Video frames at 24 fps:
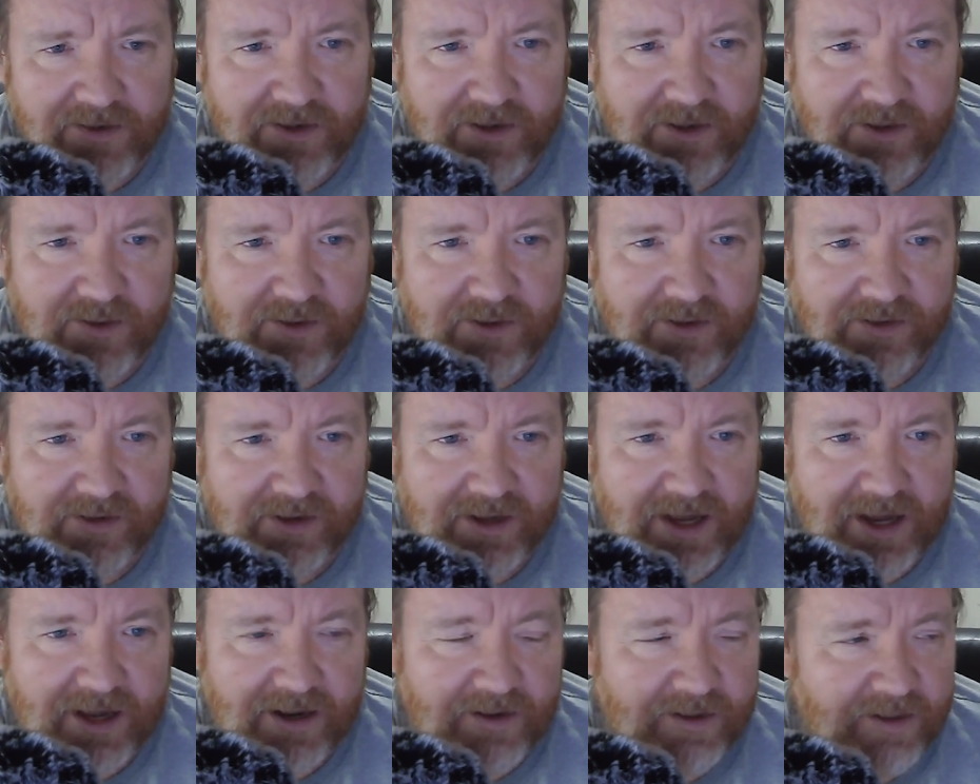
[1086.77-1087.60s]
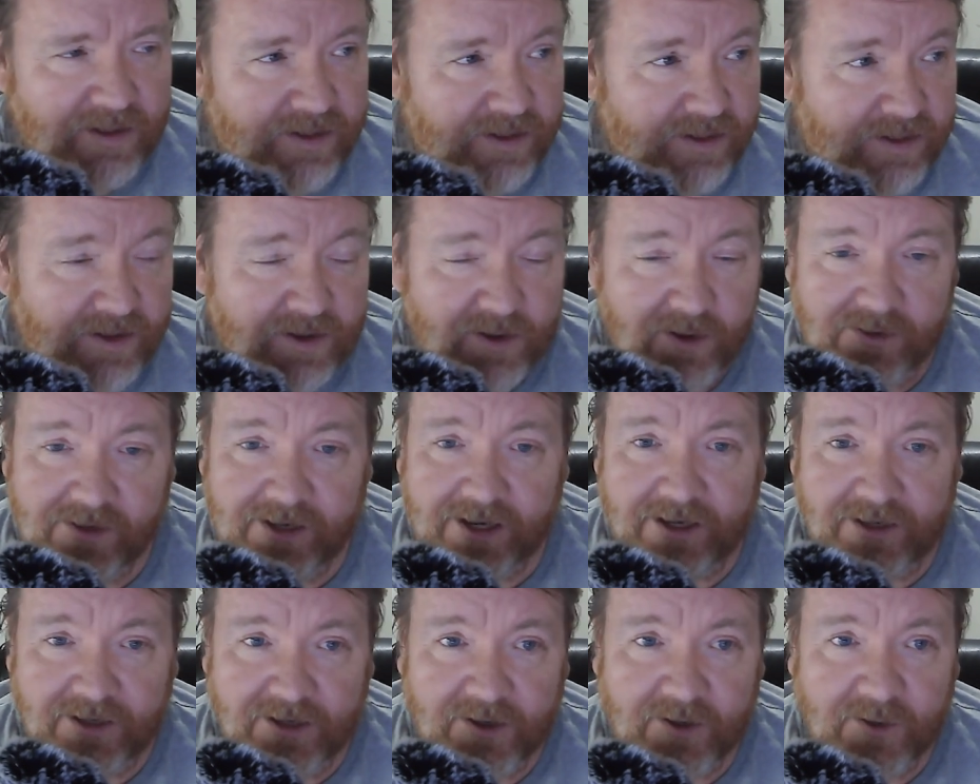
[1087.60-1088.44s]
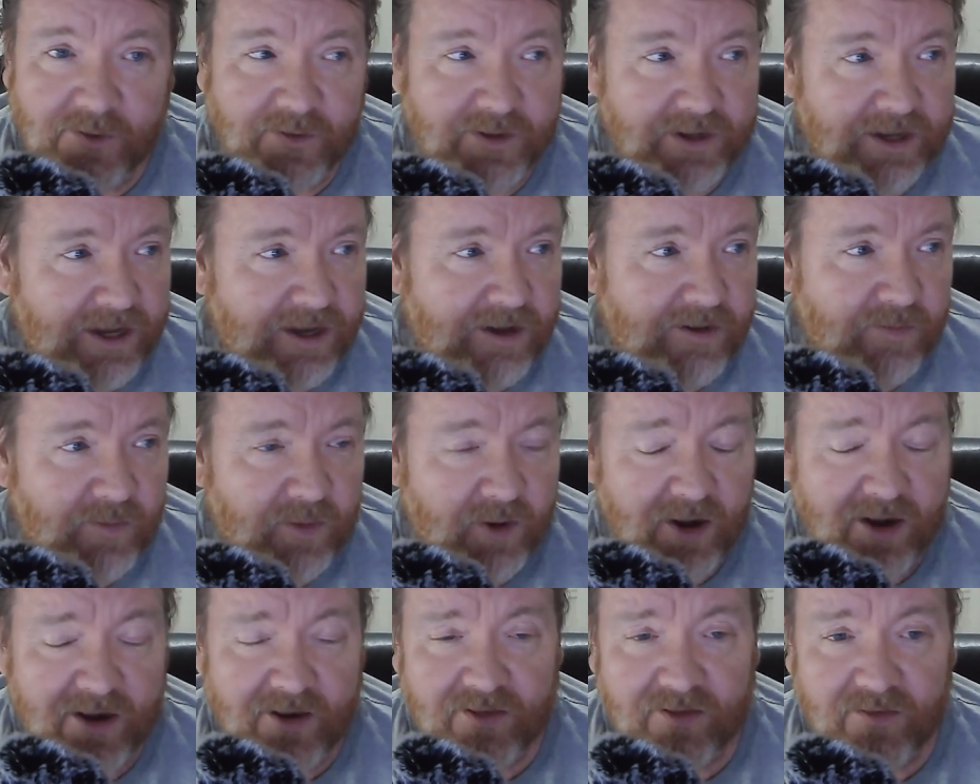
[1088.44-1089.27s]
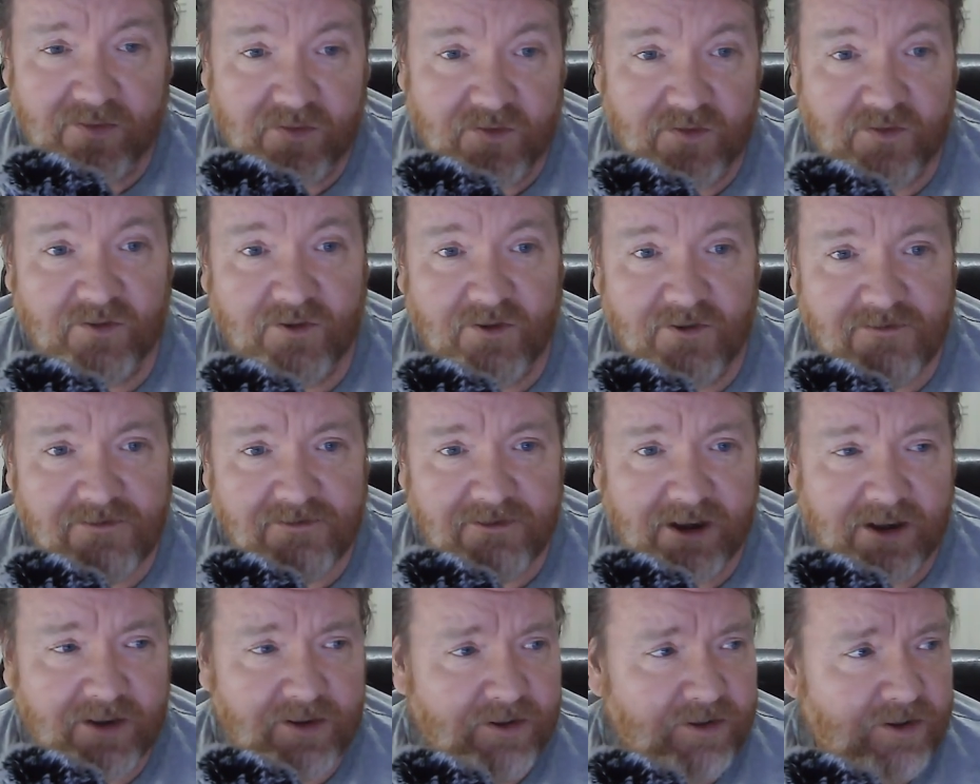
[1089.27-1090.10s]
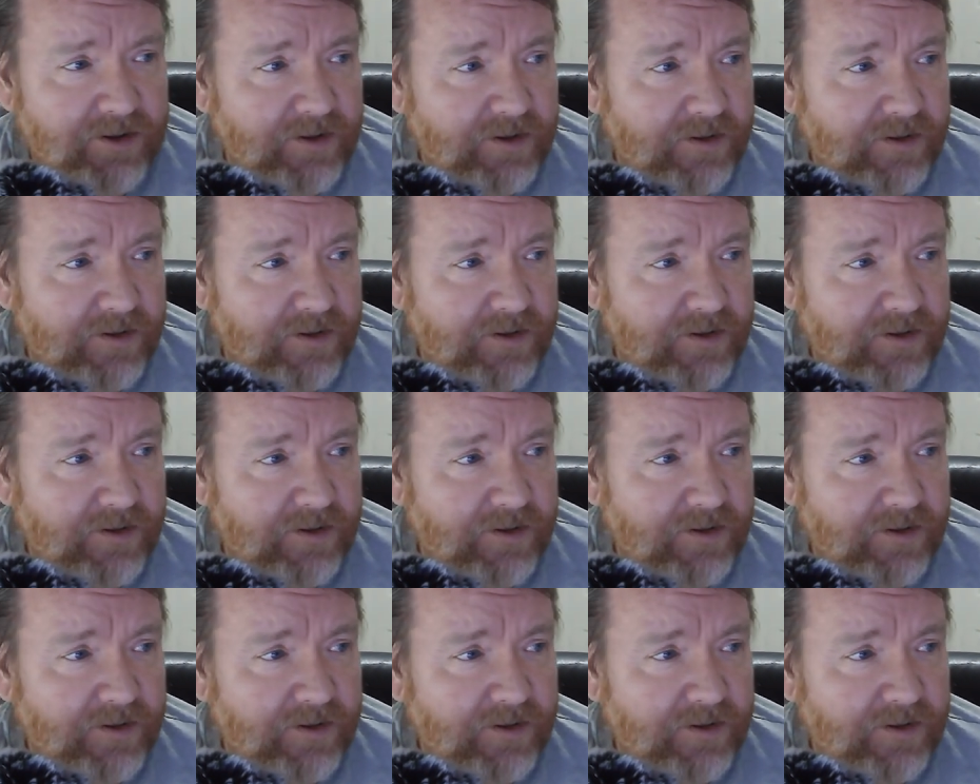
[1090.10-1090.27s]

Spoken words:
you can get 32 gigabytes of storage